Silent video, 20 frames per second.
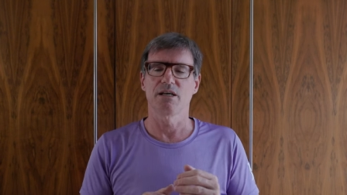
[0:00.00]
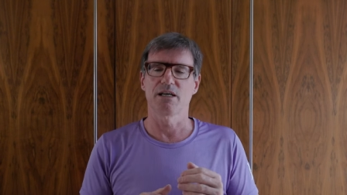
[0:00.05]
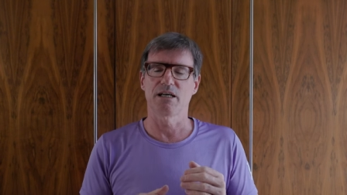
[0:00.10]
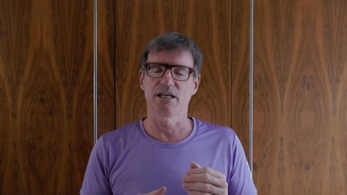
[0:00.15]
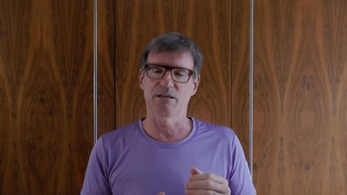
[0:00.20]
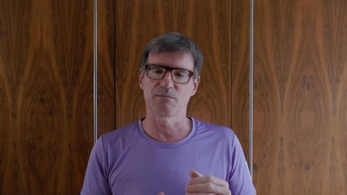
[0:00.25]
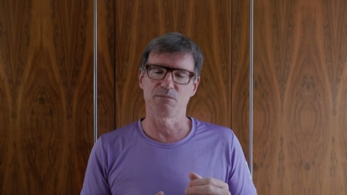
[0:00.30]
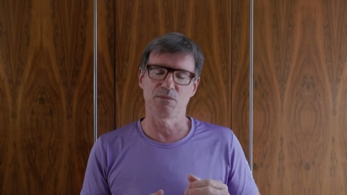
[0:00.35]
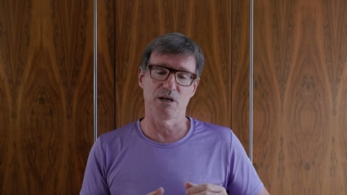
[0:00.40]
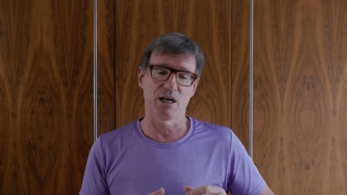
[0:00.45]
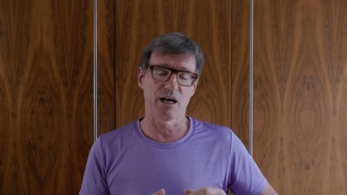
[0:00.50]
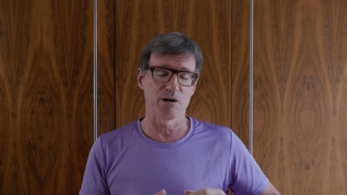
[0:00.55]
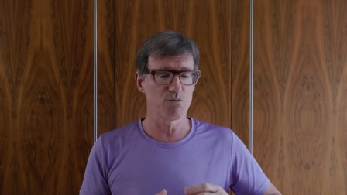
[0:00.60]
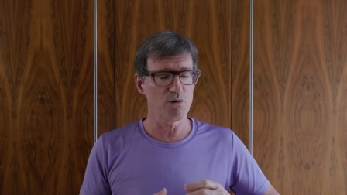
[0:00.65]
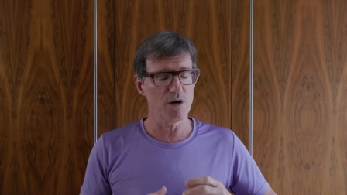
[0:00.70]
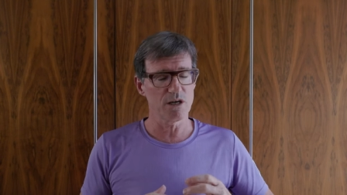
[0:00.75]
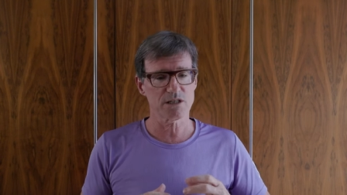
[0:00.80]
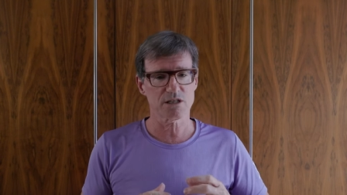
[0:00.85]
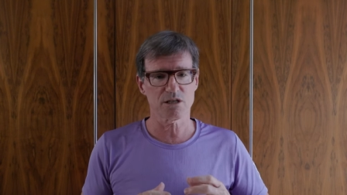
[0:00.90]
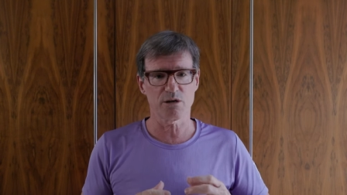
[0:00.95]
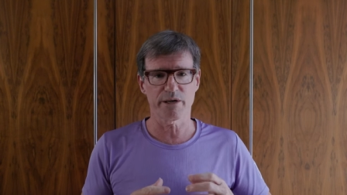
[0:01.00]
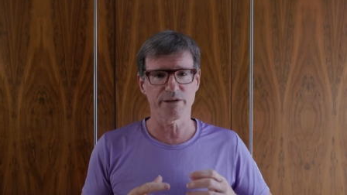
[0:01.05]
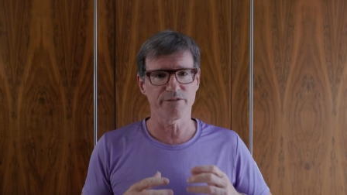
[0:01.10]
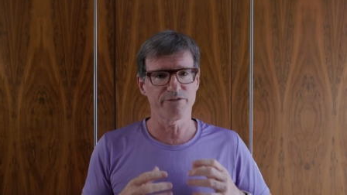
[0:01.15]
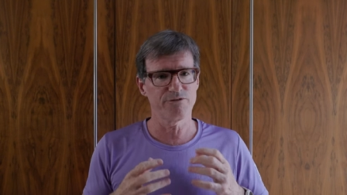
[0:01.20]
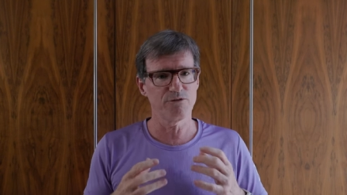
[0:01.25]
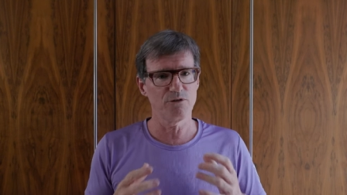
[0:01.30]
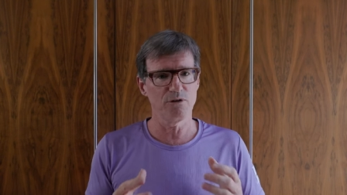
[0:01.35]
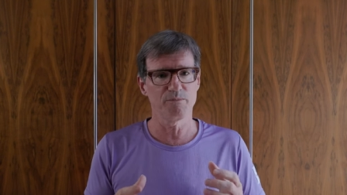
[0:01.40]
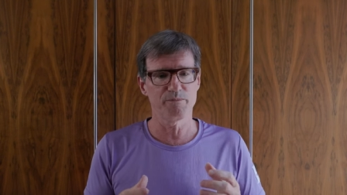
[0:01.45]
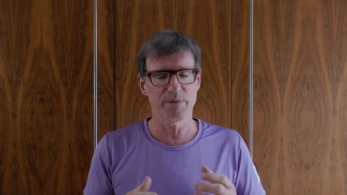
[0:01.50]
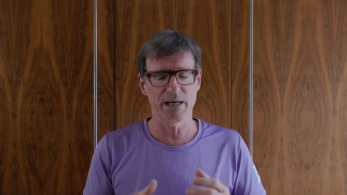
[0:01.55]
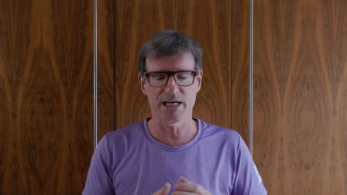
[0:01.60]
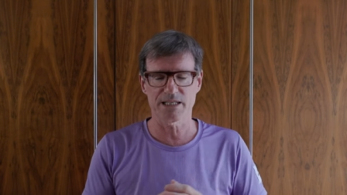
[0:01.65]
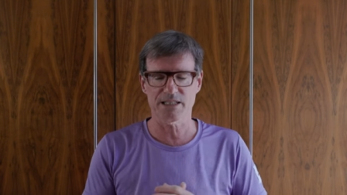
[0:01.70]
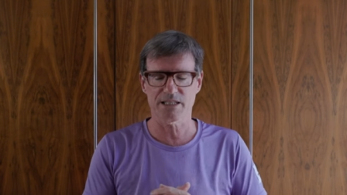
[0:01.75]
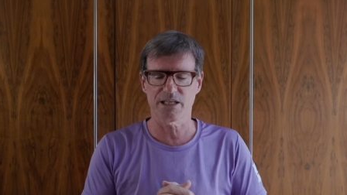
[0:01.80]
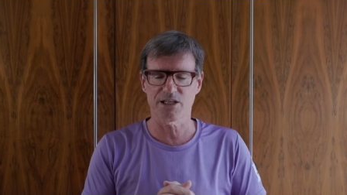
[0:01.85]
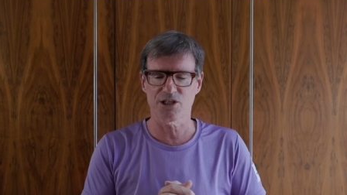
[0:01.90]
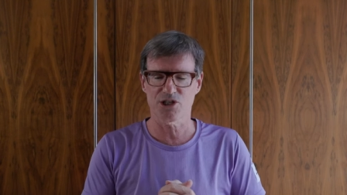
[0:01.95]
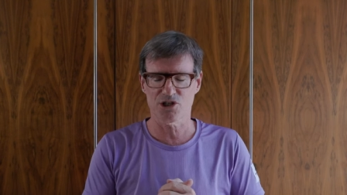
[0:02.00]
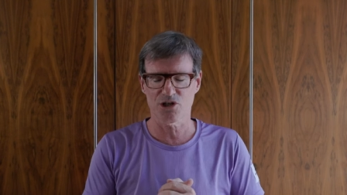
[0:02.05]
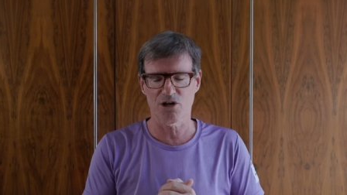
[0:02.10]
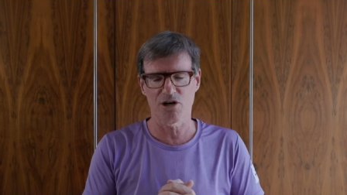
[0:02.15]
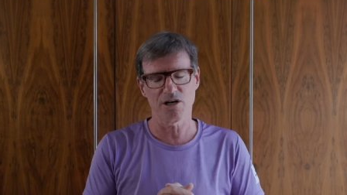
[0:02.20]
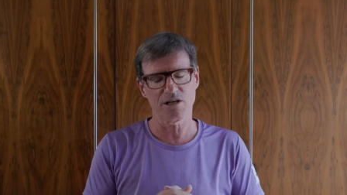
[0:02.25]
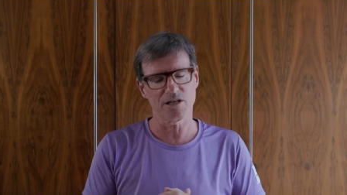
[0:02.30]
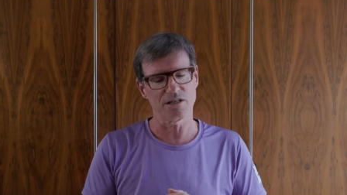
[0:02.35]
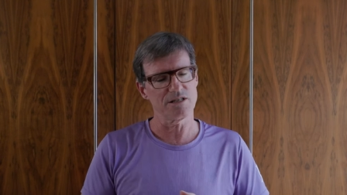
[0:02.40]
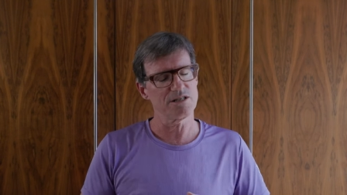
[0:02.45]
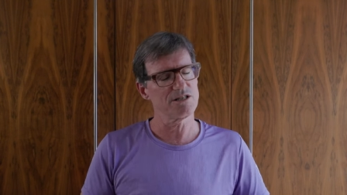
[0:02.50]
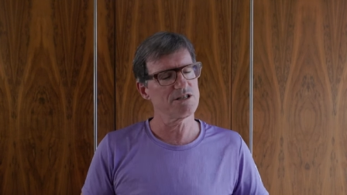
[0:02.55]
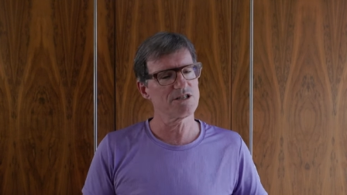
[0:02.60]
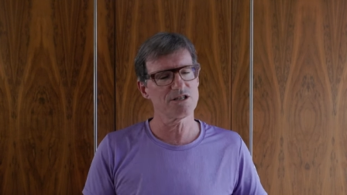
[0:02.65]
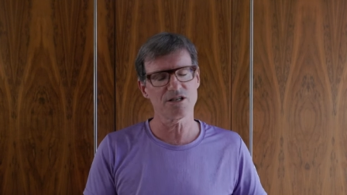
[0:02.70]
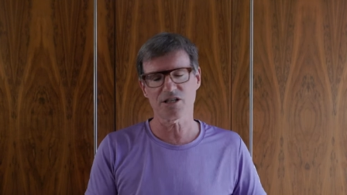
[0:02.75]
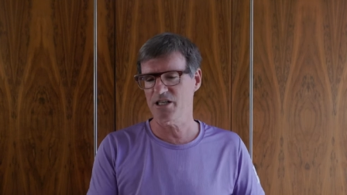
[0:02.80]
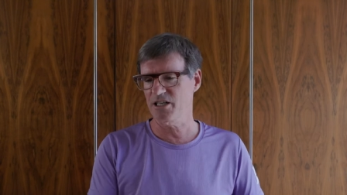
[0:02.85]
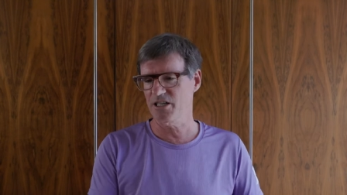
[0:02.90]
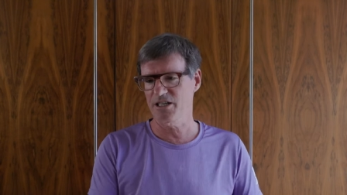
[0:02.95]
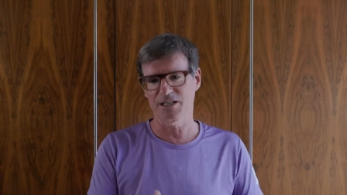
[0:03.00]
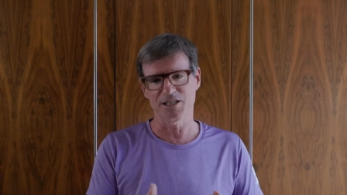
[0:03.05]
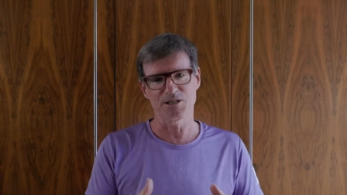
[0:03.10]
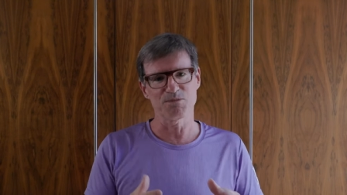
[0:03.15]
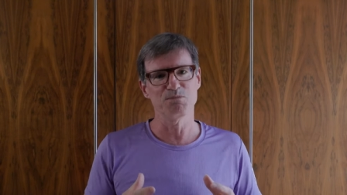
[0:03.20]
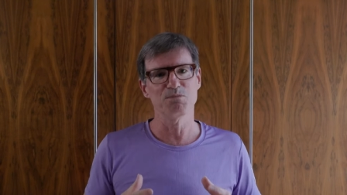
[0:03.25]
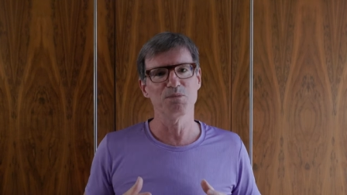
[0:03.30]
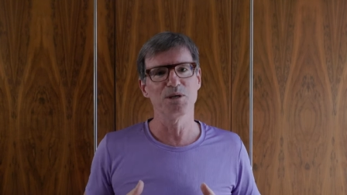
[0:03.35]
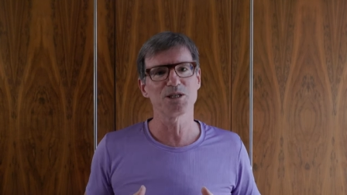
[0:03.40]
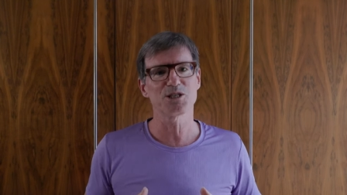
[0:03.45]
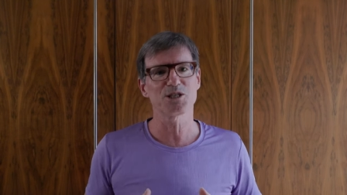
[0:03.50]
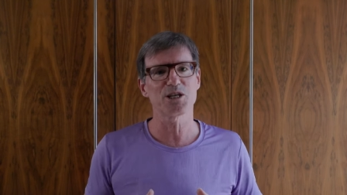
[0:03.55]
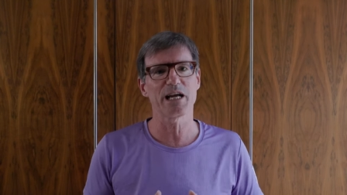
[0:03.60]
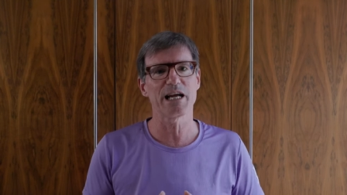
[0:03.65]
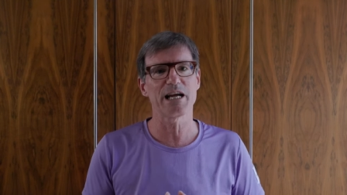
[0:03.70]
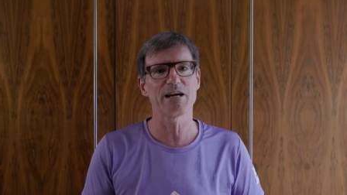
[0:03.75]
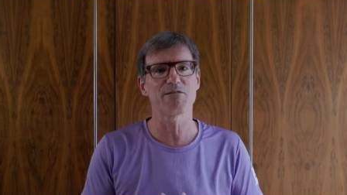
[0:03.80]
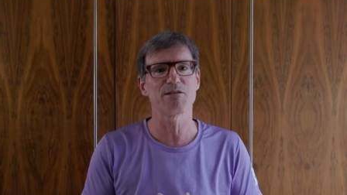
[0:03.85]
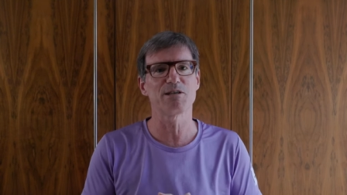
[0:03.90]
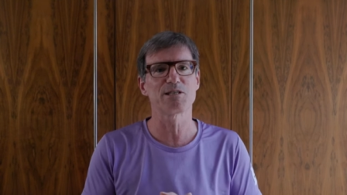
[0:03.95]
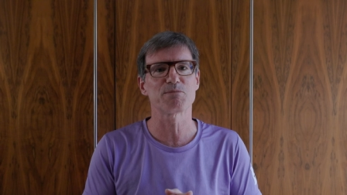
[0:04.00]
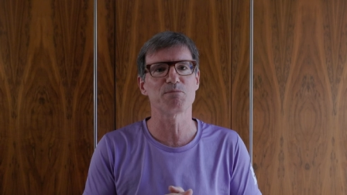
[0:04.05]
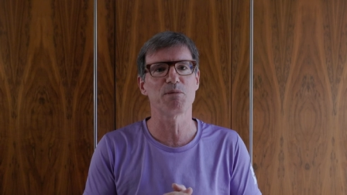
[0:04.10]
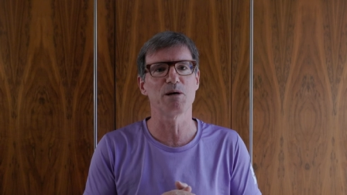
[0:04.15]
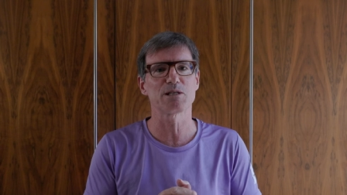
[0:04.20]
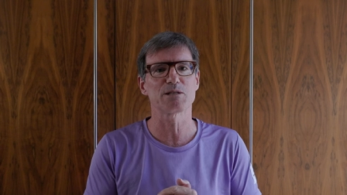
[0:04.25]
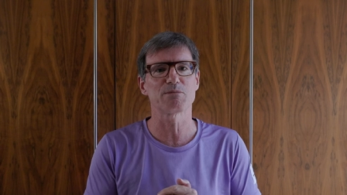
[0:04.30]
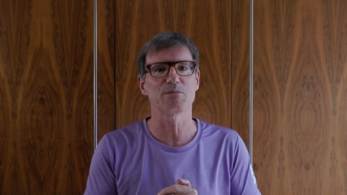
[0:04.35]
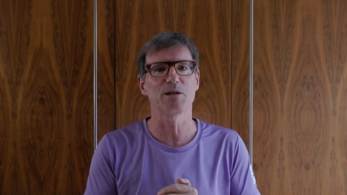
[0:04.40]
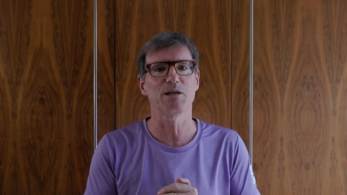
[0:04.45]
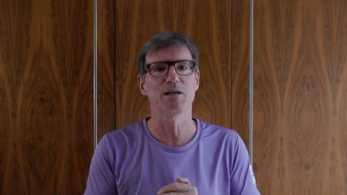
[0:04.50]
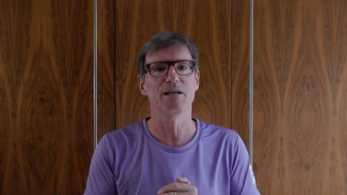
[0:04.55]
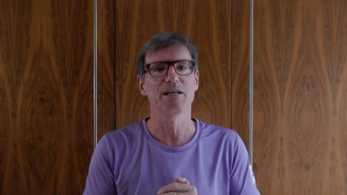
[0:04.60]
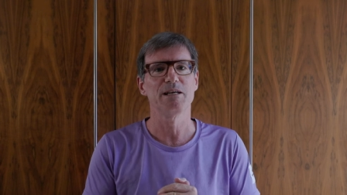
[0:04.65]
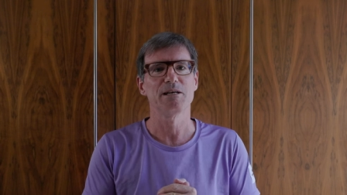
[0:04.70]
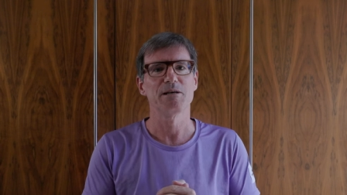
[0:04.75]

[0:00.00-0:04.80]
I was going full basking shark and sucking in as much air as possible.